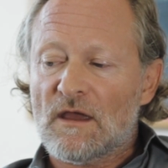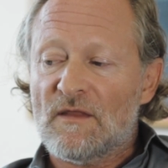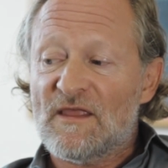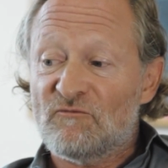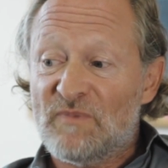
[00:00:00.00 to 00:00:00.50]

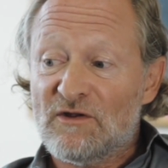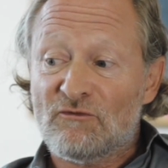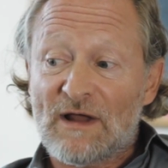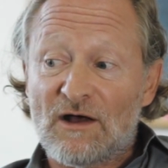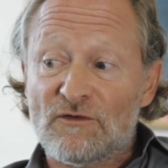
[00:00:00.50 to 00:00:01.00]
And they've been
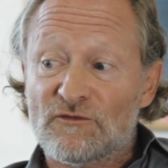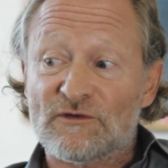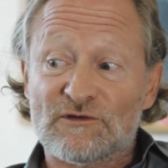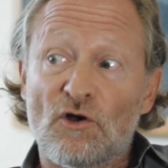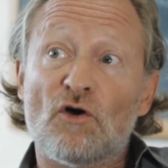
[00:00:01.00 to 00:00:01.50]
around for
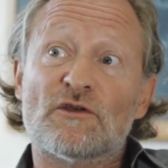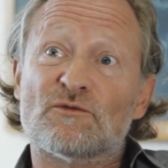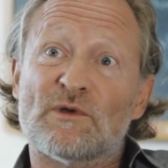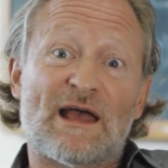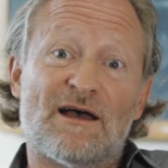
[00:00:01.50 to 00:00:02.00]
as long
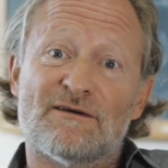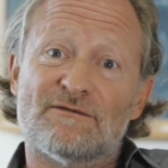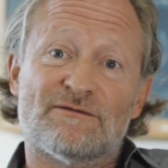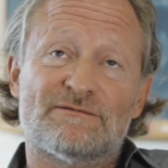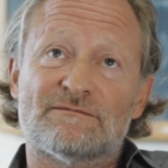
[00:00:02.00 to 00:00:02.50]
as we
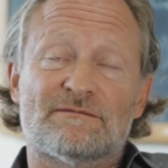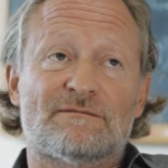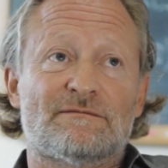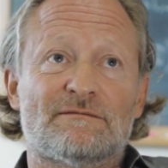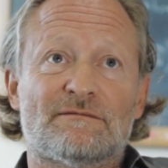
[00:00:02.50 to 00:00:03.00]
have
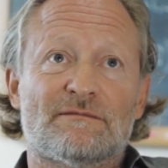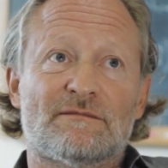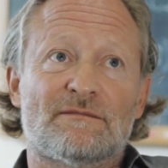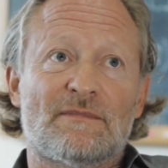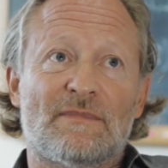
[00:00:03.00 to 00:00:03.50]

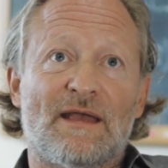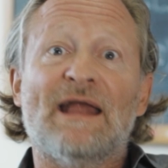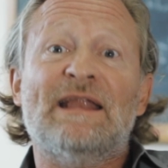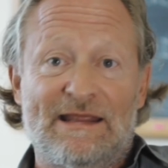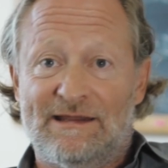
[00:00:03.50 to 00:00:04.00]

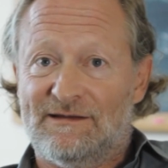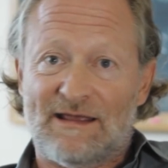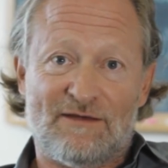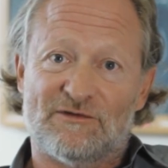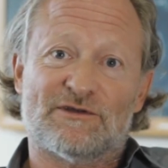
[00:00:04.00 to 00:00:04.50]
any
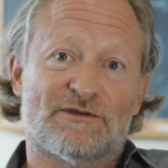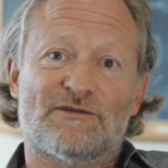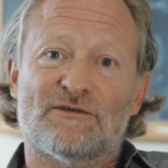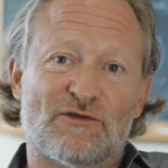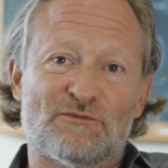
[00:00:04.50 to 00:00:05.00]

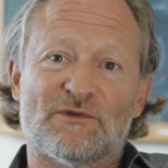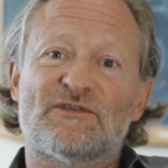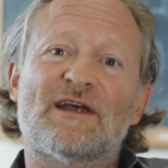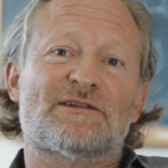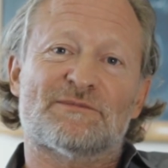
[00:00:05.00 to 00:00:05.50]
evidence of human
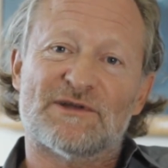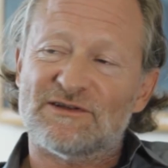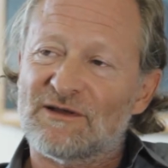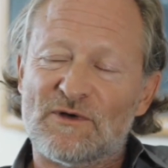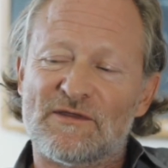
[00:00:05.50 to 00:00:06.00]

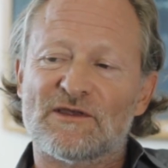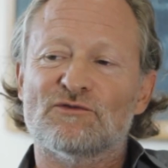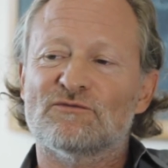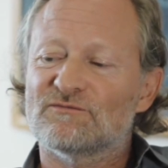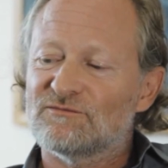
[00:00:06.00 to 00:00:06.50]
settlement. And whether
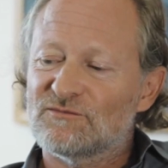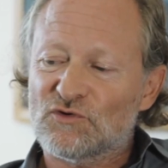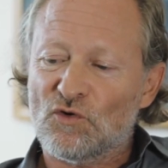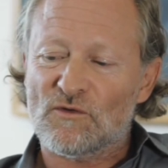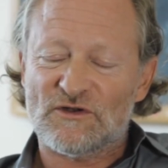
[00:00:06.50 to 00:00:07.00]
you
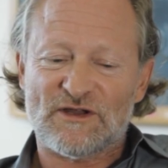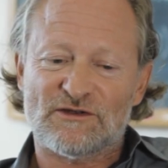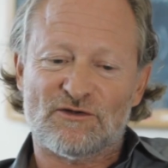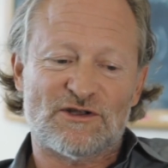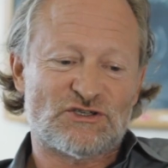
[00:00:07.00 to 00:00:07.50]
call the
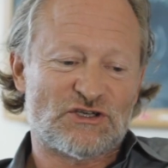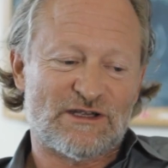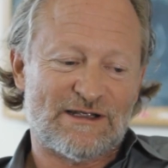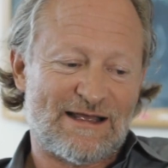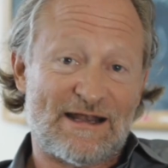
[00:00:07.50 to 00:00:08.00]

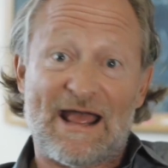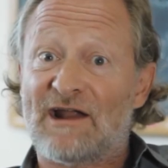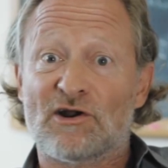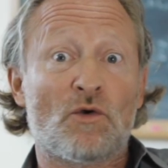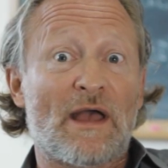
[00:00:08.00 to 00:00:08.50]
technology an
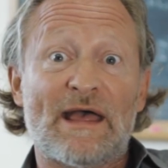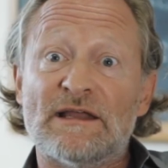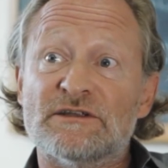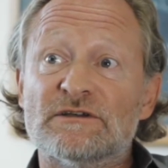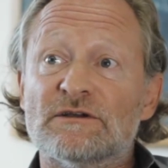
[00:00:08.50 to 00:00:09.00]

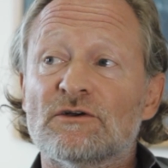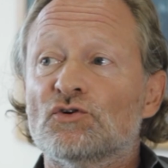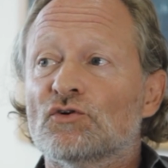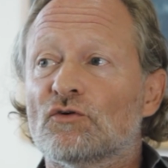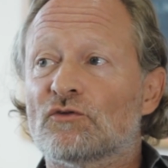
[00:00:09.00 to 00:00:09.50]
arrowhead
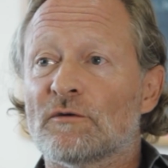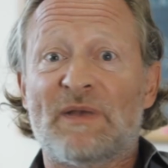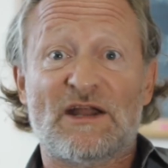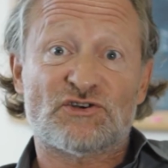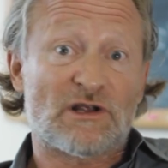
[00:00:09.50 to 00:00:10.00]
or a
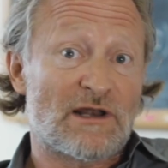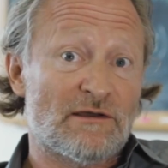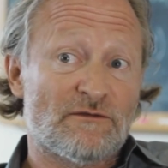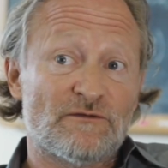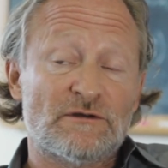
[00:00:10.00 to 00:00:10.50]

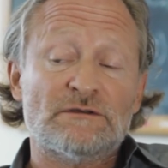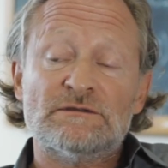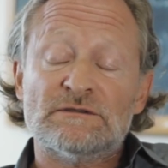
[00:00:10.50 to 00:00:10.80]
petroglyph,